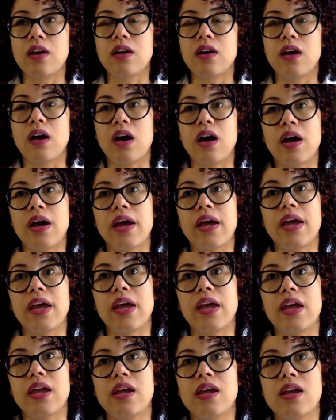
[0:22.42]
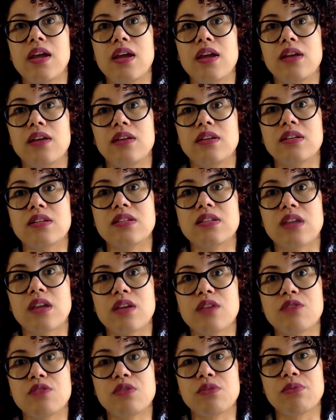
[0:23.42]
I
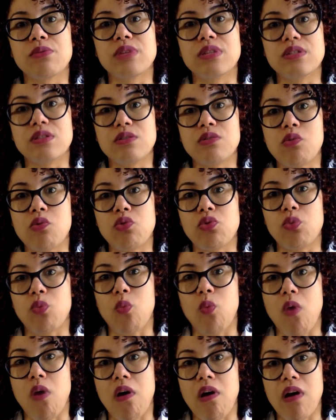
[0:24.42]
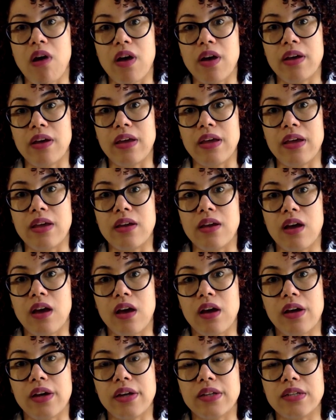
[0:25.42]
discussed the reasons why
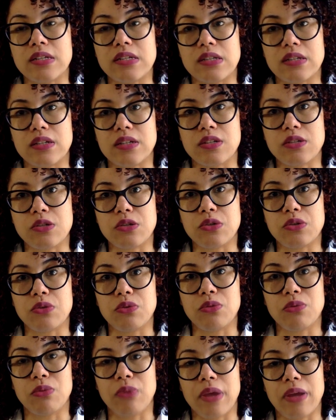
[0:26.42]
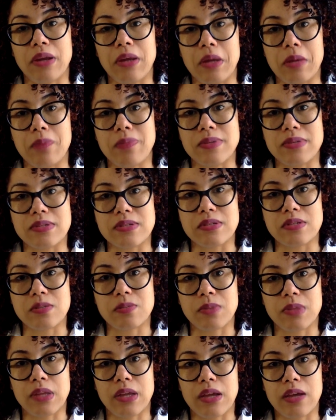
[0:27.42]
I decided to write a business
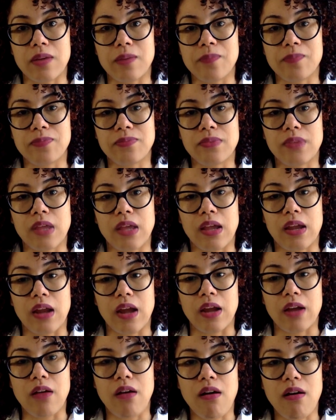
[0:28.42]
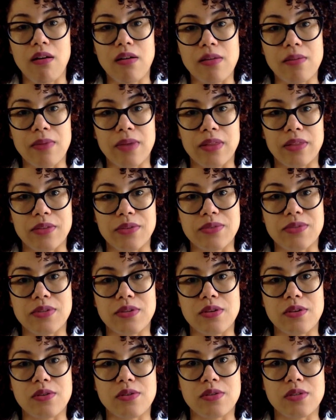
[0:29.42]
plan. And I call it my
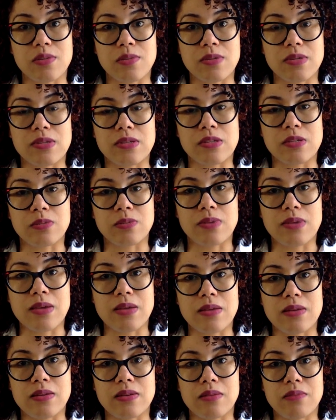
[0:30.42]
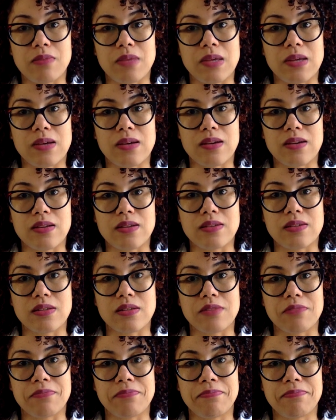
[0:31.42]
loosey-goosey business plan because
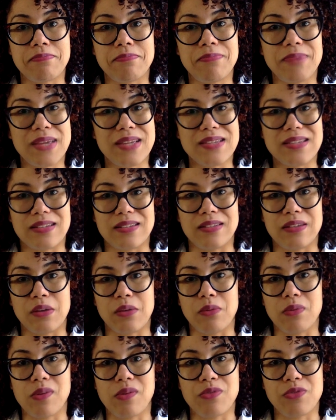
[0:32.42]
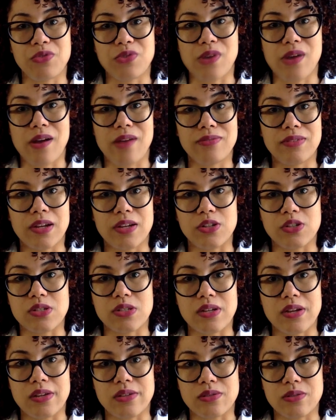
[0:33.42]
it's basically a rough draft. I
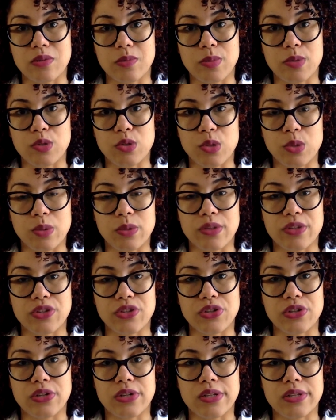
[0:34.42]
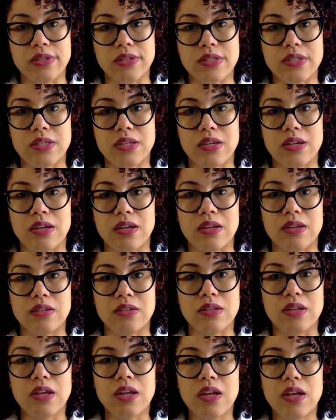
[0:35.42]
just answered a bunch of questions and
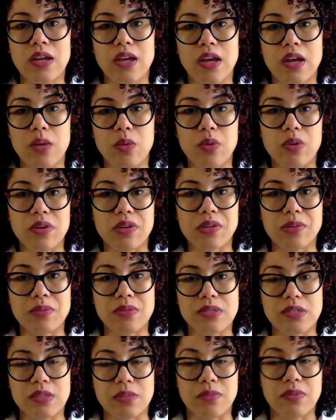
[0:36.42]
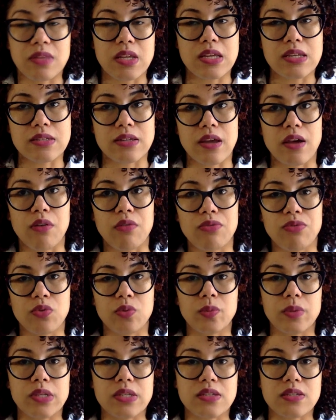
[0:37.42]
kind of worked some things out for
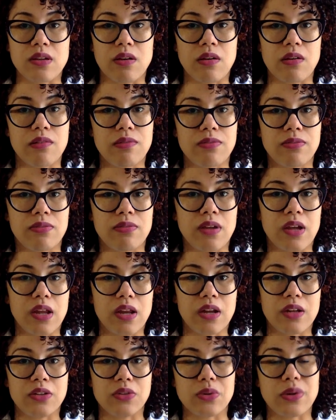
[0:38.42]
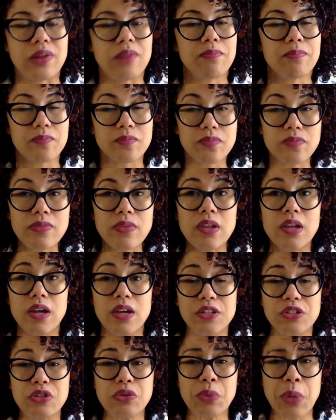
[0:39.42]
myself. And I
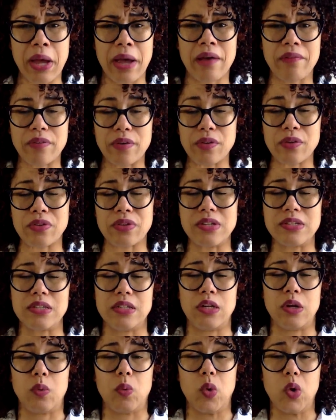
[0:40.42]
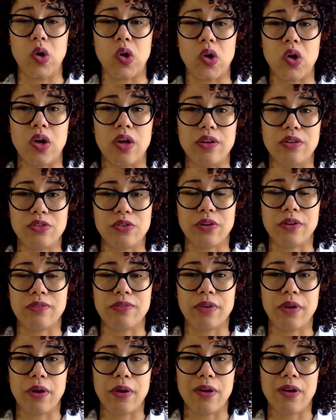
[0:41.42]
do have other things I need to work on and try to
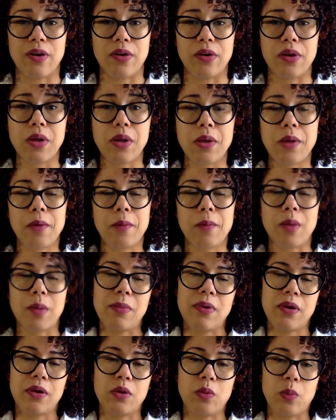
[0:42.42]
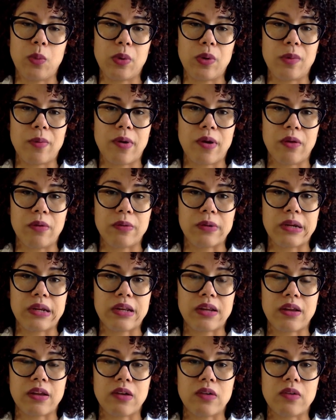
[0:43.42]
figure out, but I'm not going to worry about it right
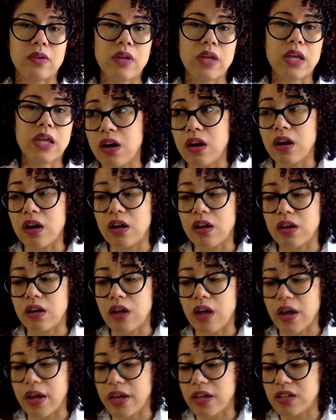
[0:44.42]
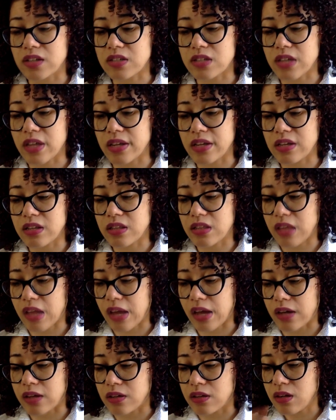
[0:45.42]
now. I decided
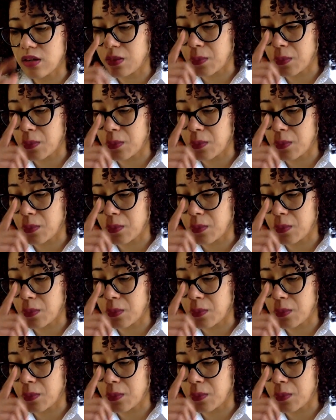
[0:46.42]
that